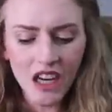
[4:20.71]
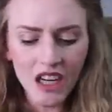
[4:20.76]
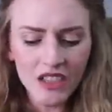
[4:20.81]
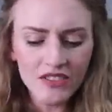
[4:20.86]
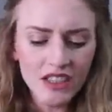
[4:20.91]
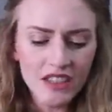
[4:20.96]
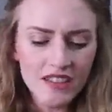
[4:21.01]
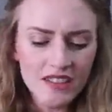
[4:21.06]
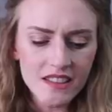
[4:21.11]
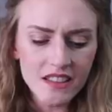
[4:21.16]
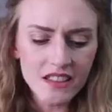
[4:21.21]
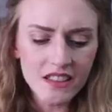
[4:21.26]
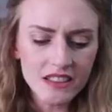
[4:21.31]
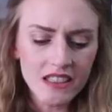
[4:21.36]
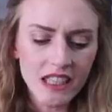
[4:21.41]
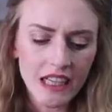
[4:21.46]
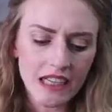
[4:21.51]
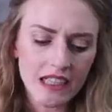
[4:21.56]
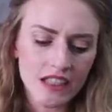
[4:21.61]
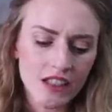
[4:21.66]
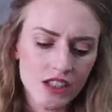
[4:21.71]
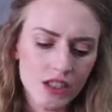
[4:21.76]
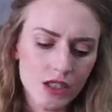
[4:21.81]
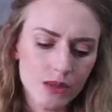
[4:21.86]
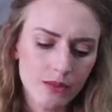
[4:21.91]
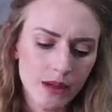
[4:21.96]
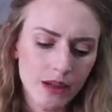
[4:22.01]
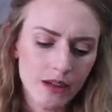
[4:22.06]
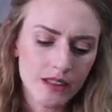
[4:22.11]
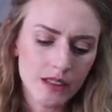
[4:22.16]
I've considered getting a
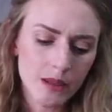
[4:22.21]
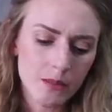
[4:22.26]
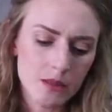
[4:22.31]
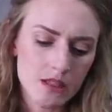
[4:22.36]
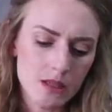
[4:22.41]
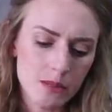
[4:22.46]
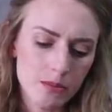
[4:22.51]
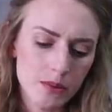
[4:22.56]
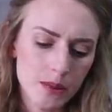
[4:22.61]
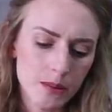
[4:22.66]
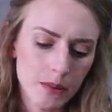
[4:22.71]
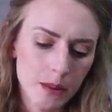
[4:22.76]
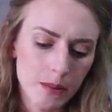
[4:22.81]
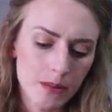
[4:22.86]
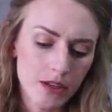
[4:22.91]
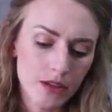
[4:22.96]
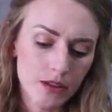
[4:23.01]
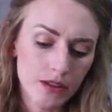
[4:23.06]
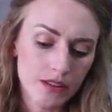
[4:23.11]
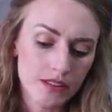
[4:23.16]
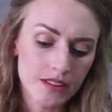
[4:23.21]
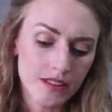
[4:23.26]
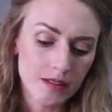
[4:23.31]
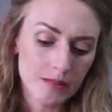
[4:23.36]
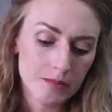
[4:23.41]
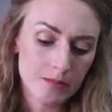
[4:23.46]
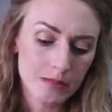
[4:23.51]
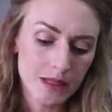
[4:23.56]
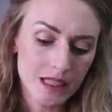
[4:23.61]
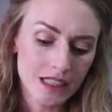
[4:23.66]
terrarium to put my begonias
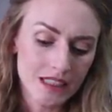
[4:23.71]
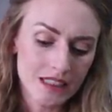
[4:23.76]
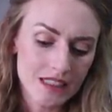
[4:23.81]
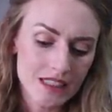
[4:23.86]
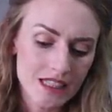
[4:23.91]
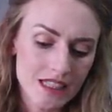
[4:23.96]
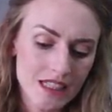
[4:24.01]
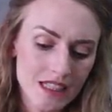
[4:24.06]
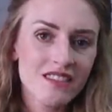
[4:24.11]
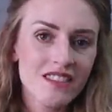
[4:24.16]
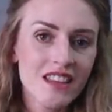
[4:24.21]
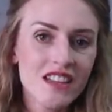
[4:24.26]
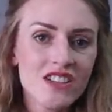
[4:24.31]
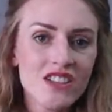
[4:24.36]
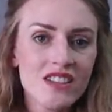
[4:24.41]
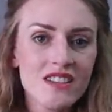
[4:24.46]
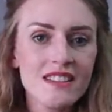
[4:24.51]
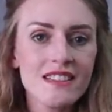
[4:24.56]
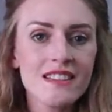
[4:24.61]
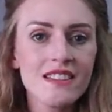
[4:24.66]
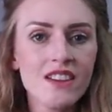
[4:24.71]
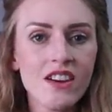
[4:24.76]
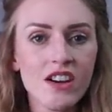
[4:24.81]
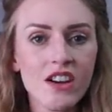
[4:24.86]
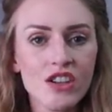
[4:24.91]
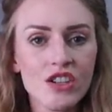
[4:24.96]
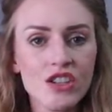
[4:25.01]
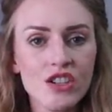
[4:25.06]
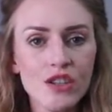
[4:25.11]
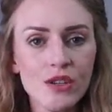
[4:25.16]
in, but they just
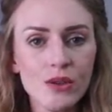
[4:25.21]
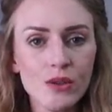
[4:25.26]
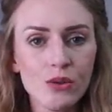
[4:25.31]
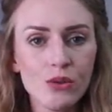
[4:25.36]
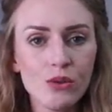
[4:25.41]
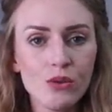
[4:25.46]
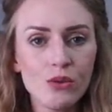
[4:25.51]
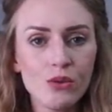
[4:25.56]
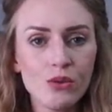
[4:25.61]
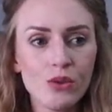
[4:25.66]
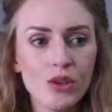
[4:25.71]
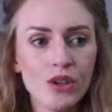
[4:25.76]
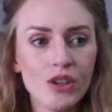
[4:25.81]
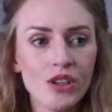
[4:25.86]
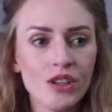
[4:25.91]
look too